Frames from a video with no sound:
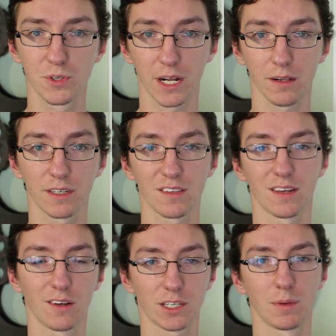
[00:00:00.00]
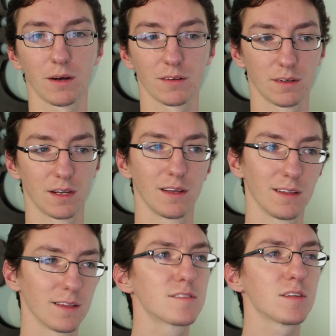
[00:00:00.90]
channel, because I talk about
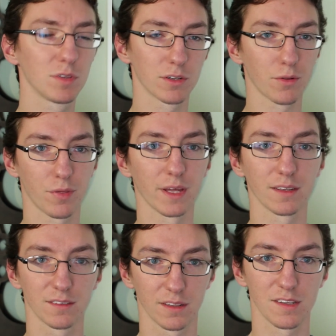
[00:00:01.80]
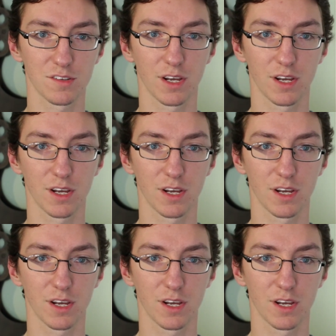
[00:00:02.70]
similar things on this